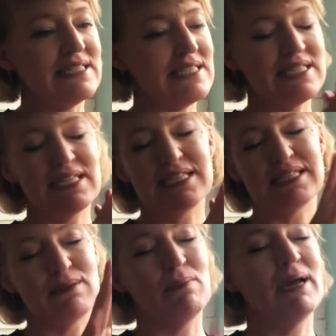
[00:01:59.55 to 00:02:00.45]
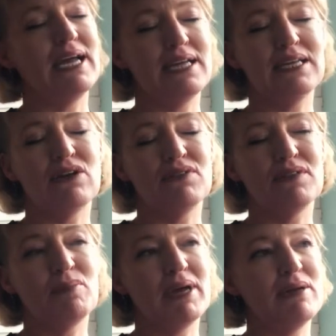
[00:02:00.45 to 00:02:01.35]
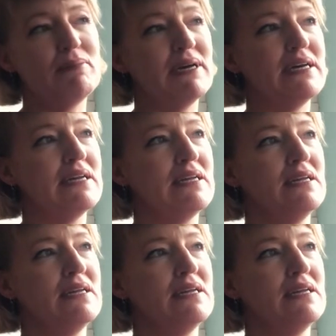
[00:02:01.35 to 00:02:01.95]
just getting some paint on the paper,